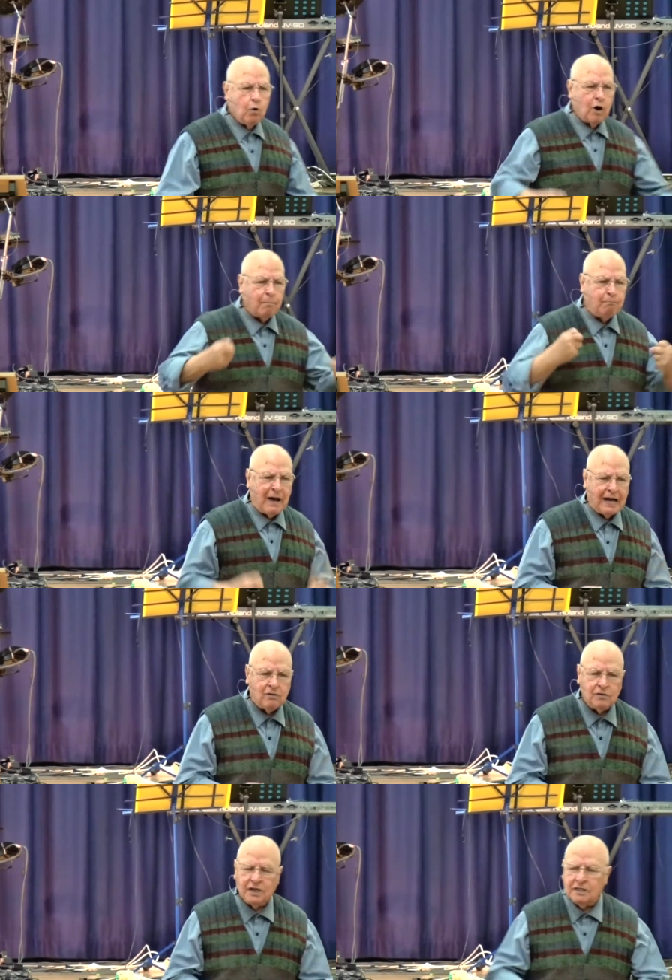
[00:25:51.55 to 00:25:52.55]
who are
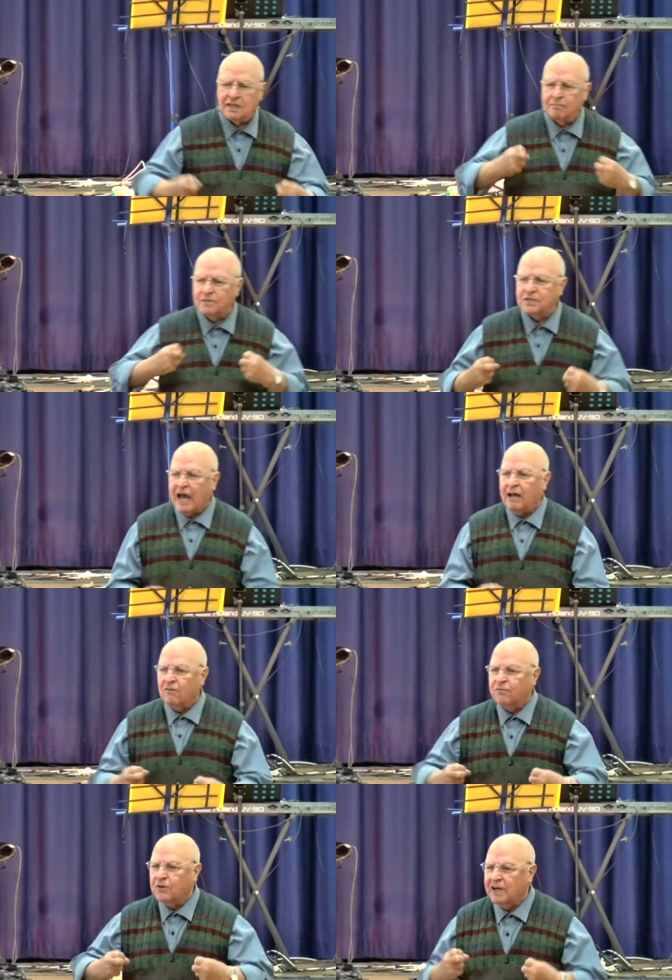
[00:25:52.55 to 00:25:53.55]
bounding
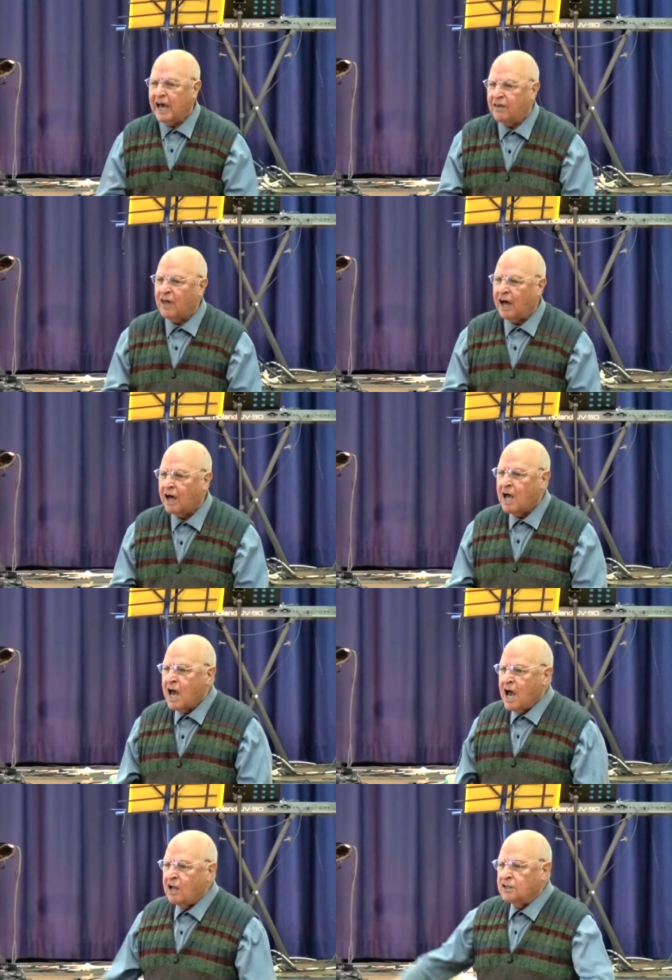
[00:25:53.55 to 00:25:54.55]
themselves together
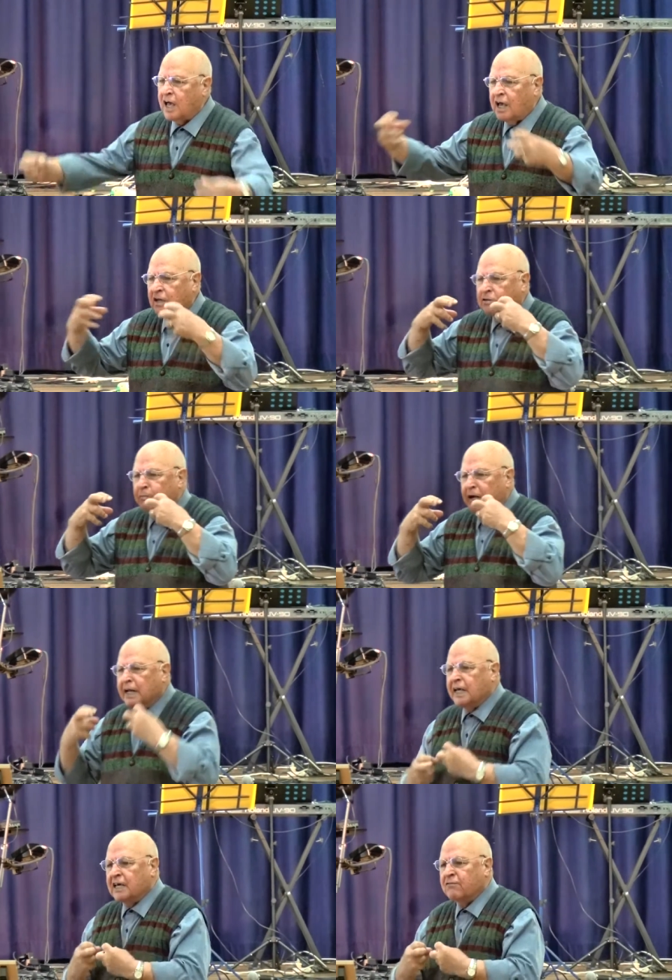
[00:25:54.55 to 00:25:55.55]
and they
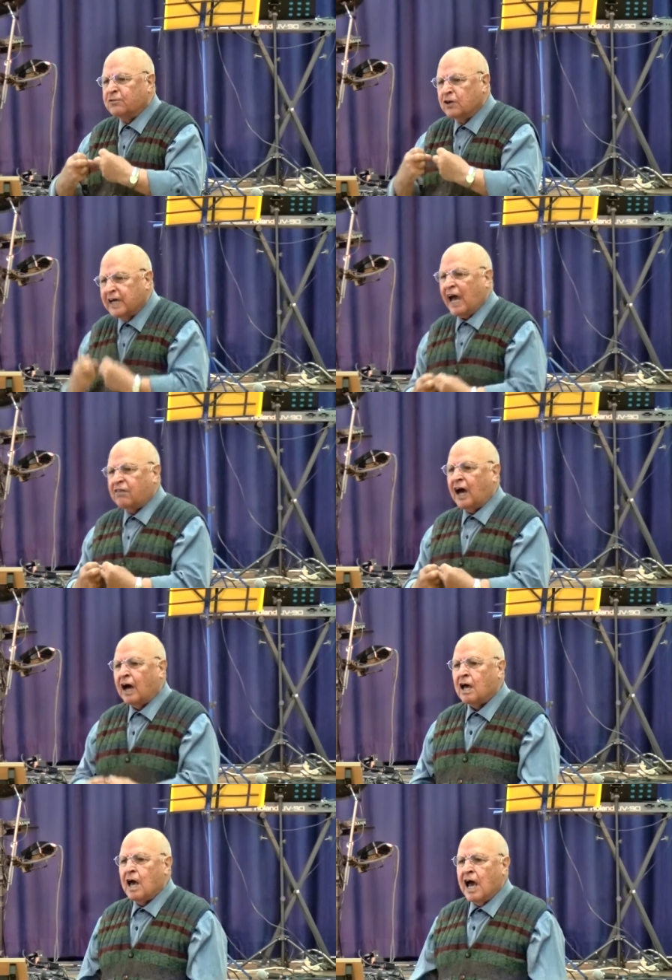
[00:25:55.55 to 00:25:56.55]
believe
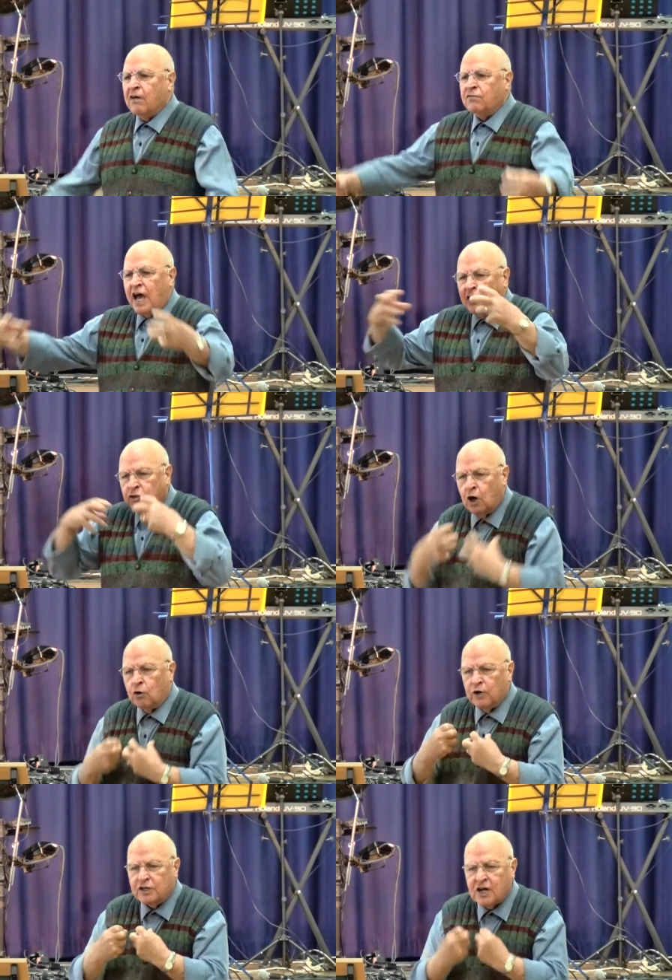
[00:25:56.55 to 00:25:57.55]
together and they
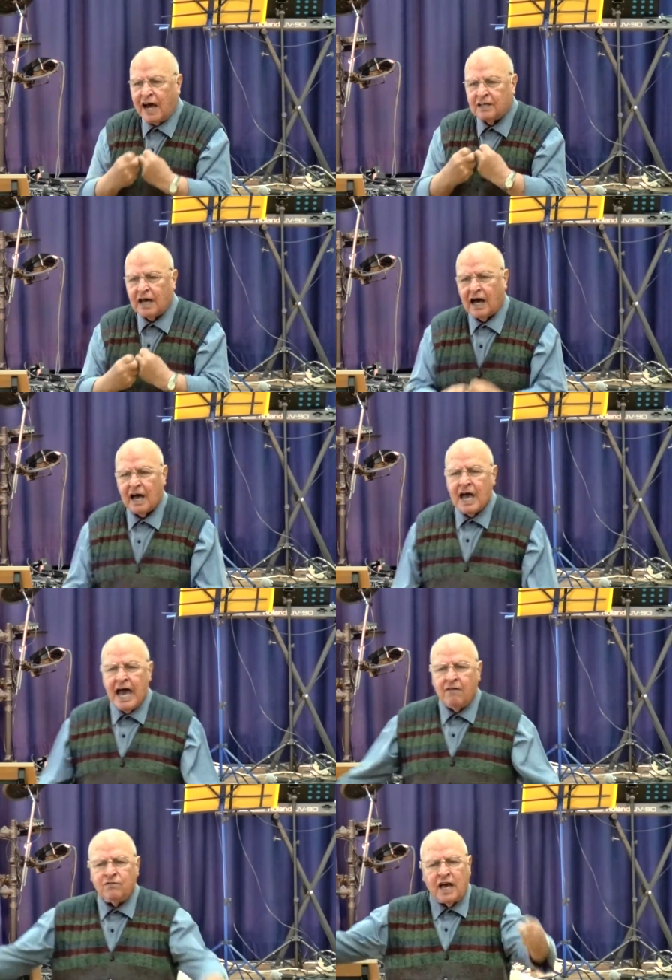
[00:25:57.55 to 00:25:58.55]
know each other
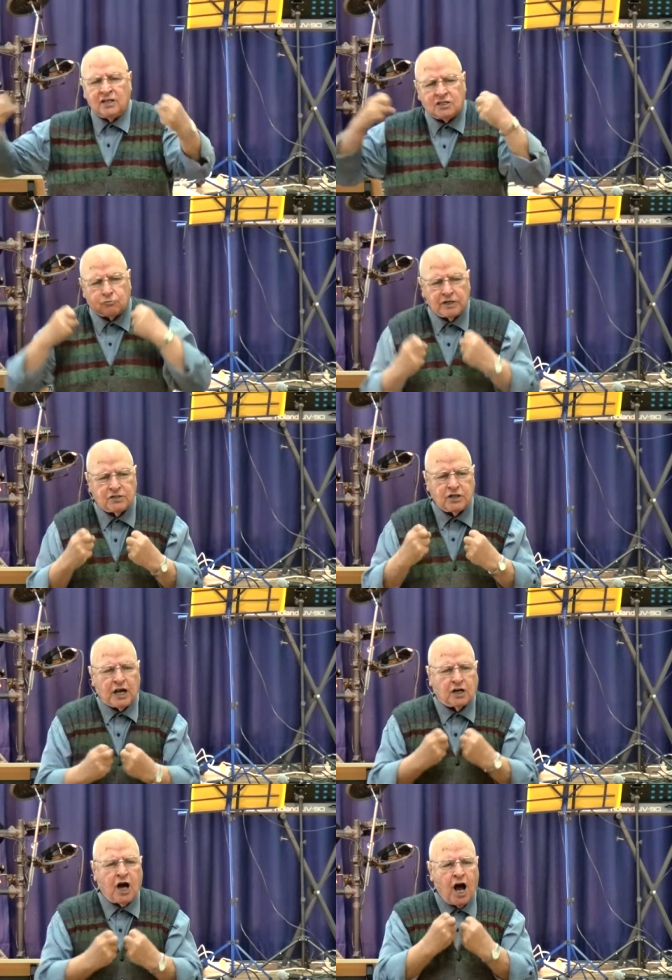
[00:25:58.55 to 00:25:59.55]
and they
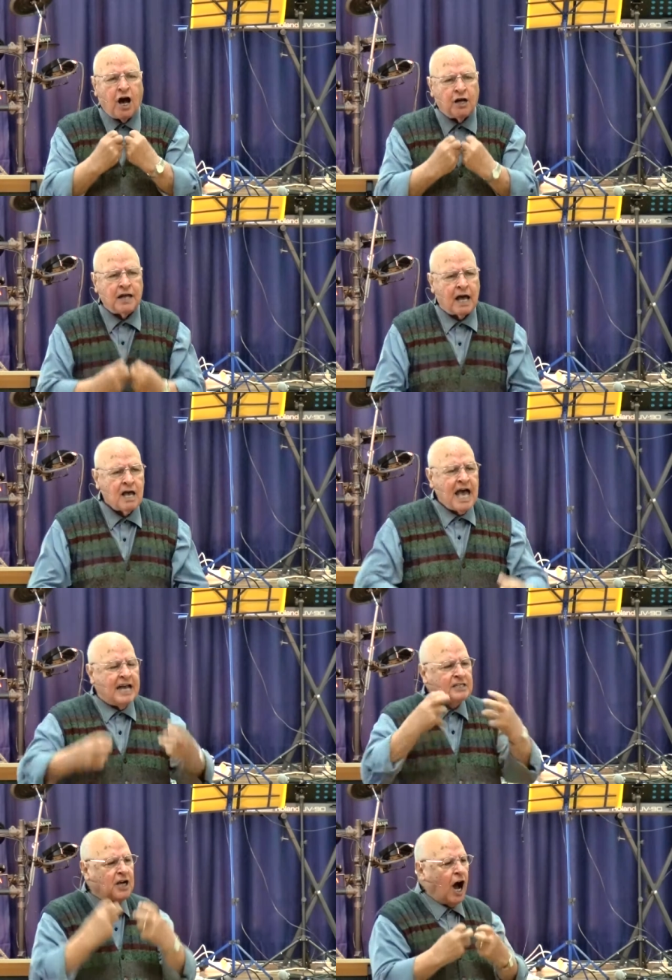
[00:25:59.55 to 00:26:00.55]
seek God
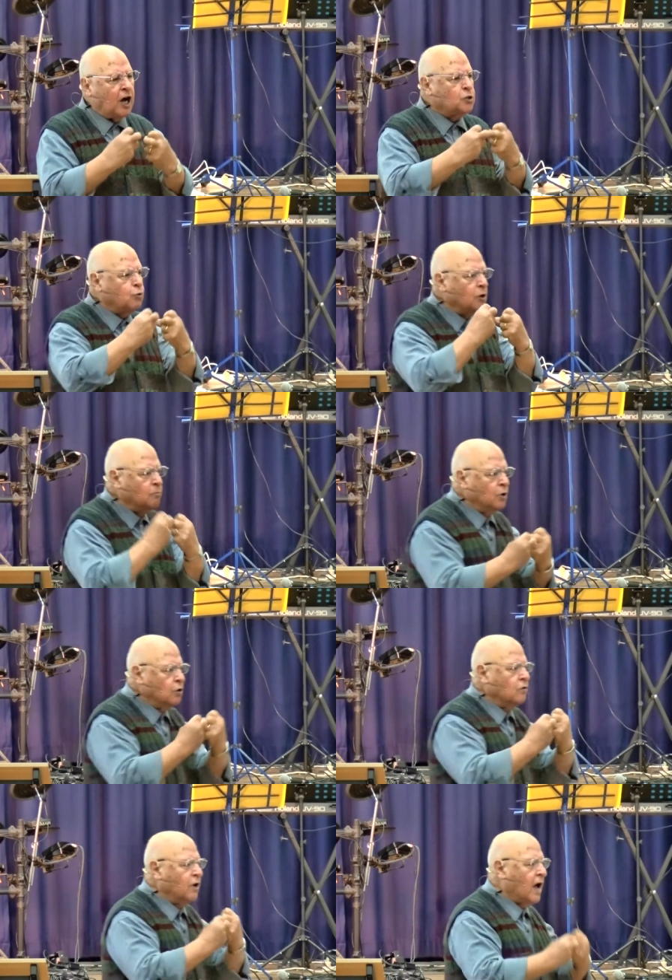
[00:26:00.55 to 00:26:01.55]
and God will
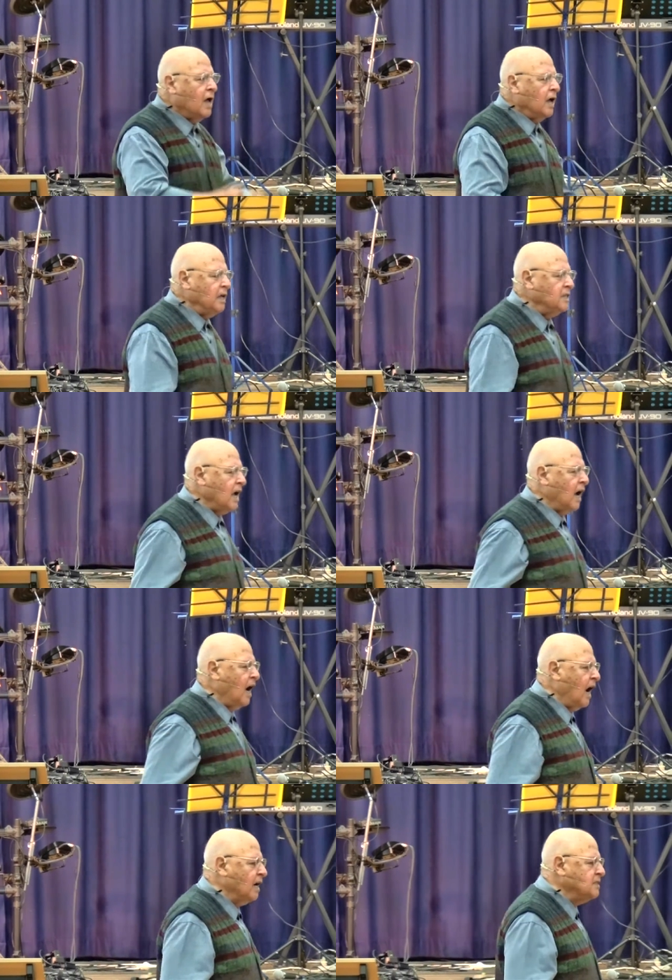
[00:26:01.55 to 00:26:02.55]
move in their
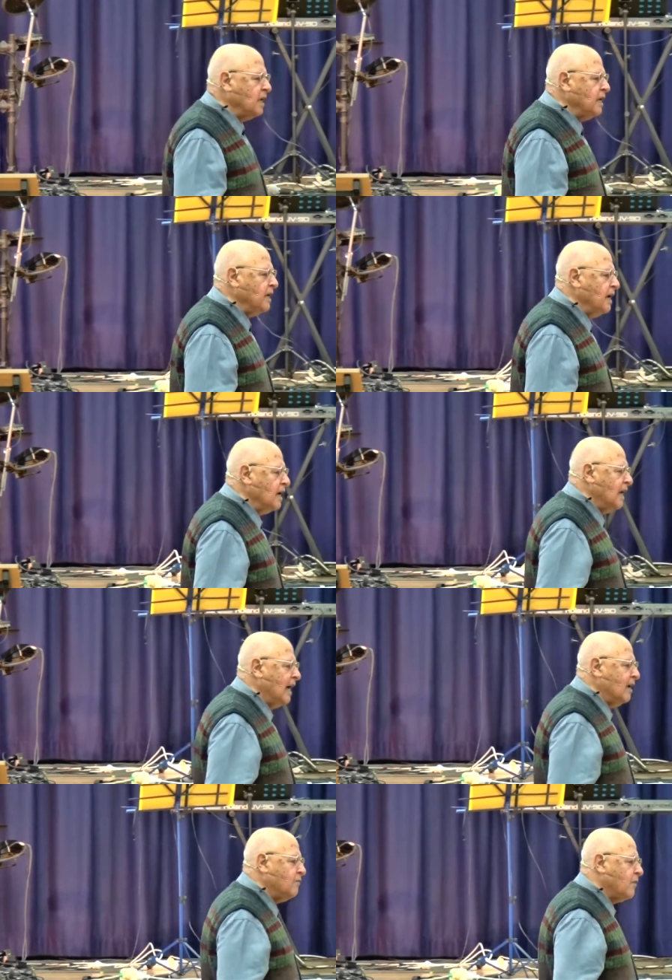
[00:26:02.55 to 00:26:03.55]
heart and in their
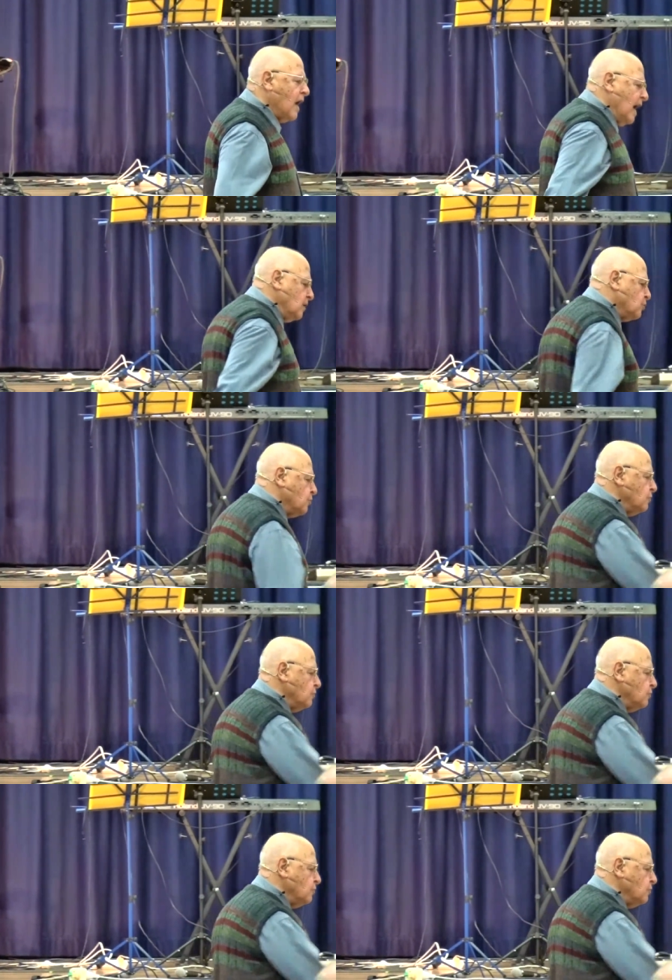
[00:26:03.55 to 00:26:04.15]
life and